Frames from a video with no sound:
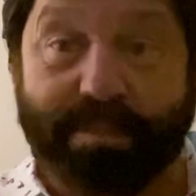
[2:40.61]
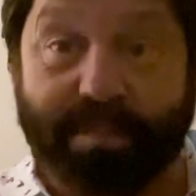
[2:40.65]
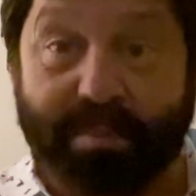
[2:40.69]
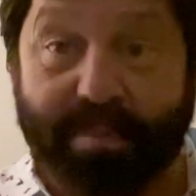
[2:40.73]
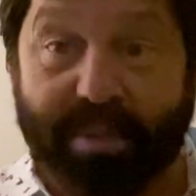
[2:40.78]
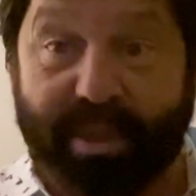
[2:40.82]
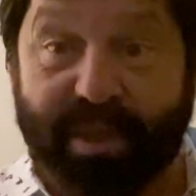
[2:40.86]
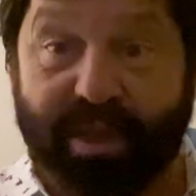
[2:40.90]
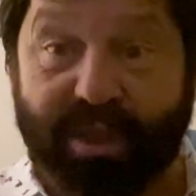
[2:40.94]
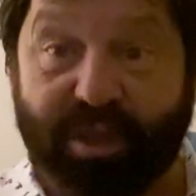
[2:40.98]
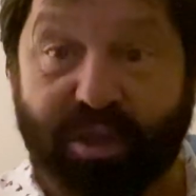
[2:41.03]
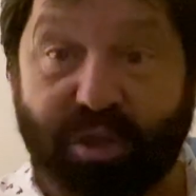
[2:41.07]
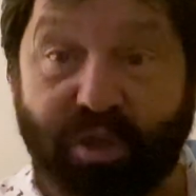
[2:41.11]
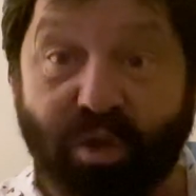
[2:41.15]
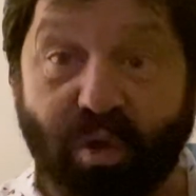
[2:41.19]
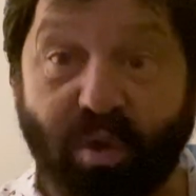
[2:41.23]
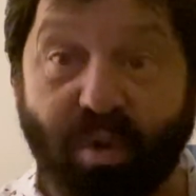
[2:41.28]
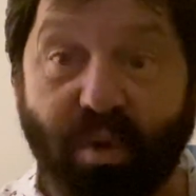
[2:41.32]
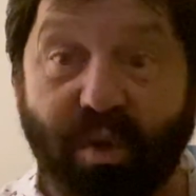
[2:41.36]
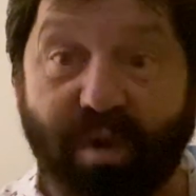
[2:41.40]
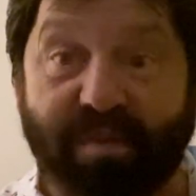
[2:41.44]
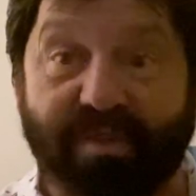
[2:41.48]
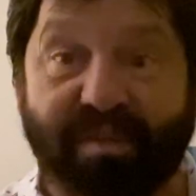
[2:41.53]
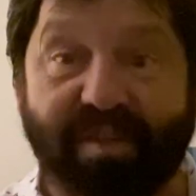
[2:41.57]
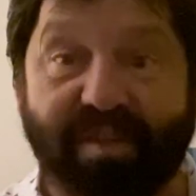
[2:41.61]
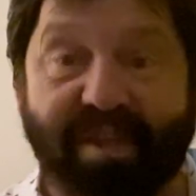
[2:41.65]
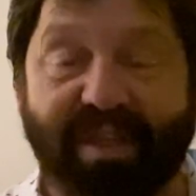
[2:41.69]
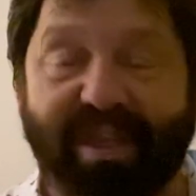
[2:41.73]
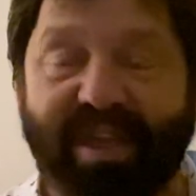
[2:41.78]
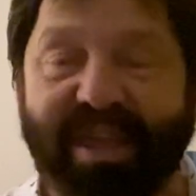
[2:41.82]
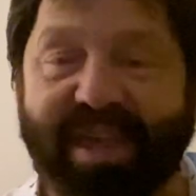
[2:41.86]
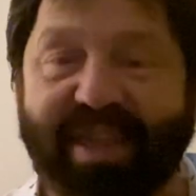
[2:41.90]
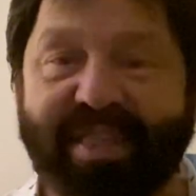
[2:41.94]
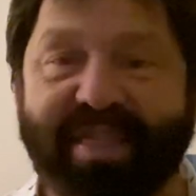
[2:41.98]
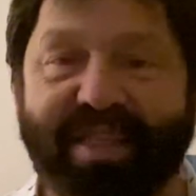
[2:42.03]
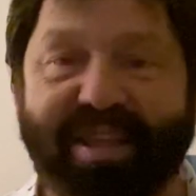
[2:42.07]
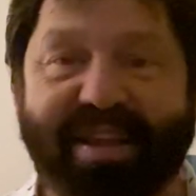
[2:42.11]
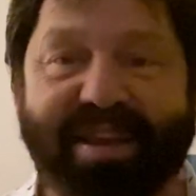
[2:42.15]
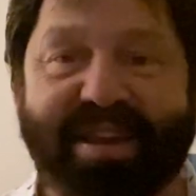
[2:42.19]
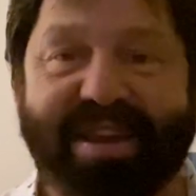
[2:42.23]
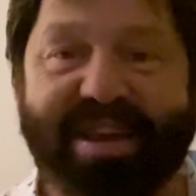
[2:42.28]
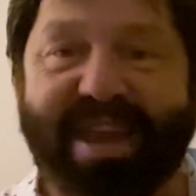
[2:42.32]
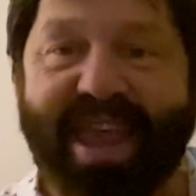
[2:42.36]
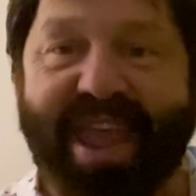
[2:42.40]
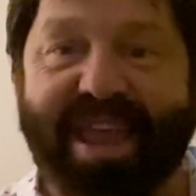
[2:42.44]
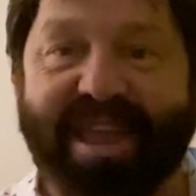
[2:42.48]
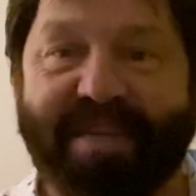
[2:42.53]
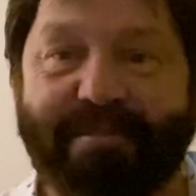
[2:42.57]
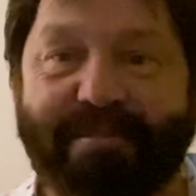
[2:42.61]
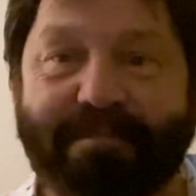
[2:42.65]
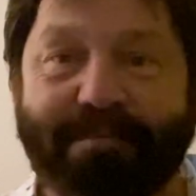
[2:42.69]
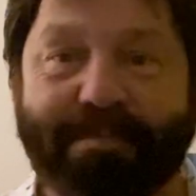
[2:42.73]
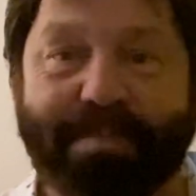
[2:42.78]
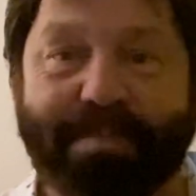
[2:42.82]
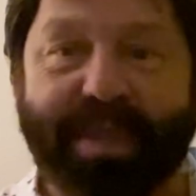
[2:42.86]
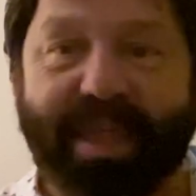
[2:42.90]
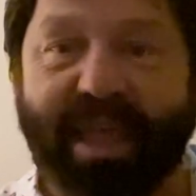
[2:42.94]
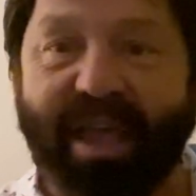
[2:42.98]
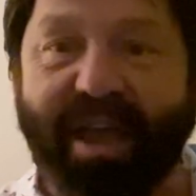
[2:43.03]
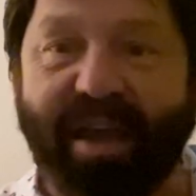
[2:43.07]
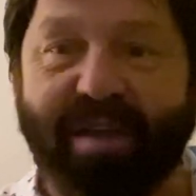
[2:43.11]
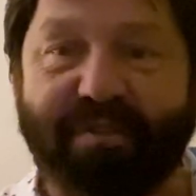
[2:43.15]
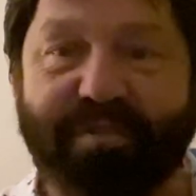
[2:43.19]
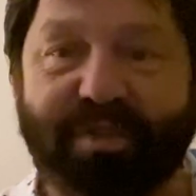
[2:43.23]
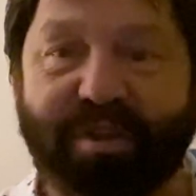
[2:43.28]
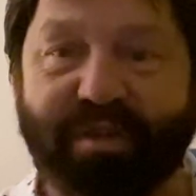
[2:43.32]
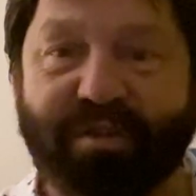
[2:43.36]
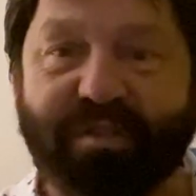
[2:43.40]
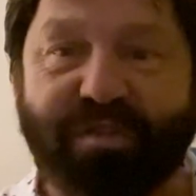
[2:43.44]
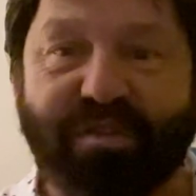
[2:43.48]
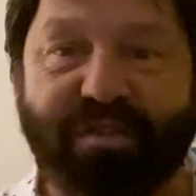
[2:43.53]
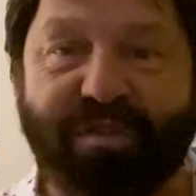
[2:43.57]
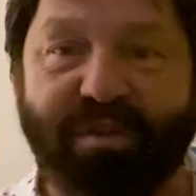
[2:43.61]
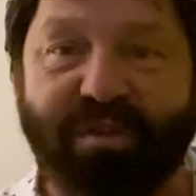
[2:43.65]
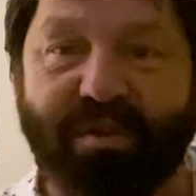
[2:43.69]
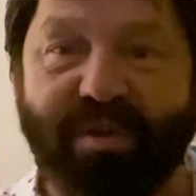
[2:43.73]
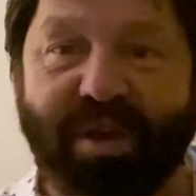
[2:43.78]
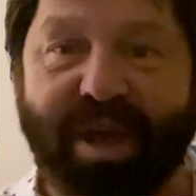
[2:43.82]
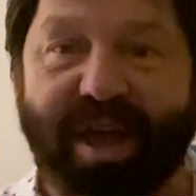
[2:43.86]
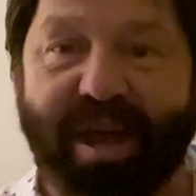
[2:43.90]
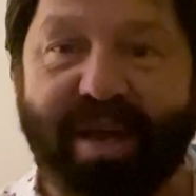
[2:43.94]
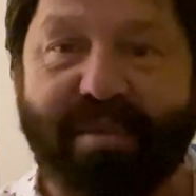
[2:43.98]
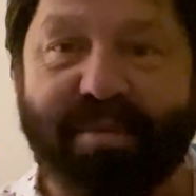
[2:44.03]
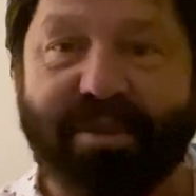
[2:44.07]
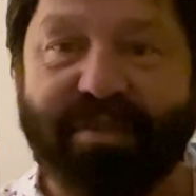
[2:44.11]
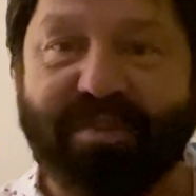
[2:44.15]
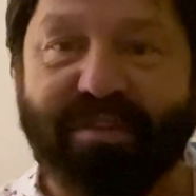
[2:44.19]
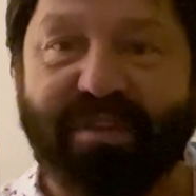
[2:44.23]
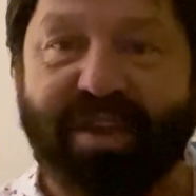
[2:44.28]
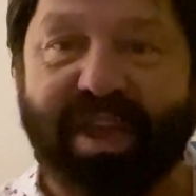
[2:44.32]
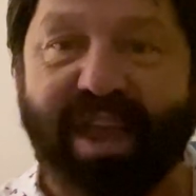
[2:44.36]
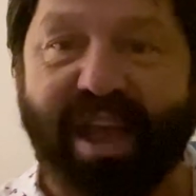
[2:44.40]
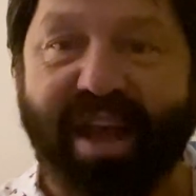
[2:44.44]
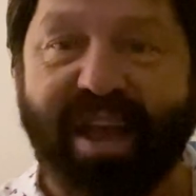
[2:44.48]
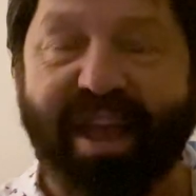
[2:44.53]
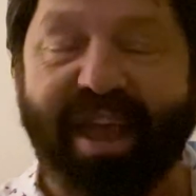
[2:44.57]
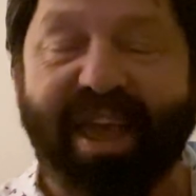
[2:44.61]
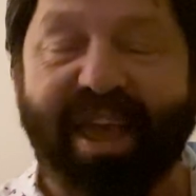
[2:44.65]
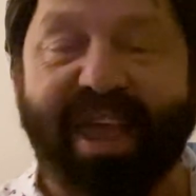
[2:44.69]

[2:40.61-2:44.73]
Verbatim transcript: be yours in the name of Yeshua HaMashiach,